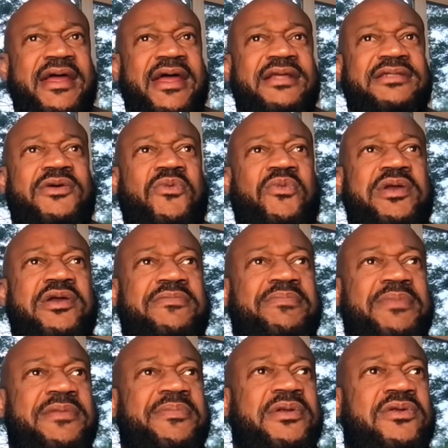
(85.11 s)
It's a weird
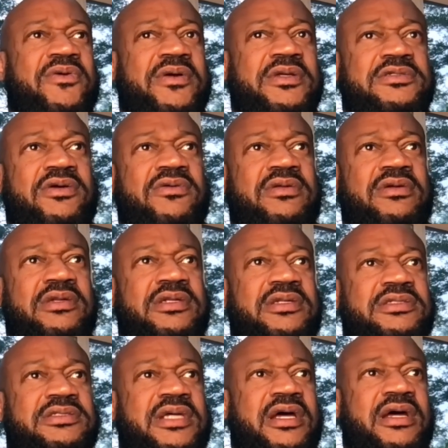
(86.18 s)
beeping noise going on in
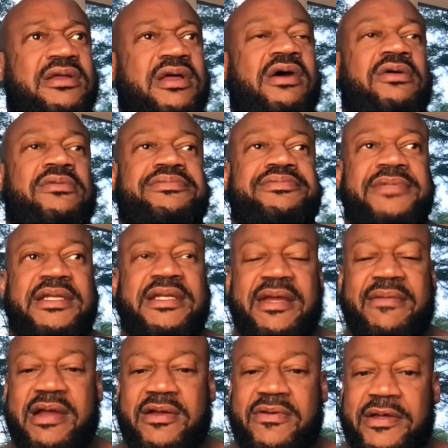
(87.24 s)
this house. Oh,
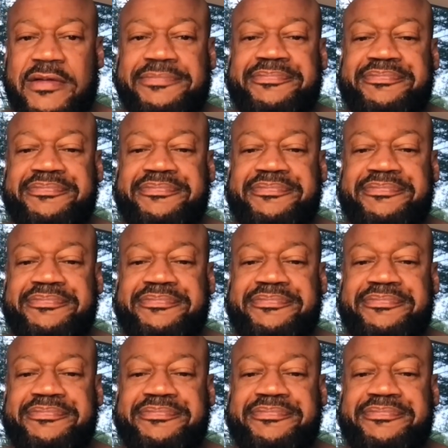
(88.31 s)
goddamn, microwave.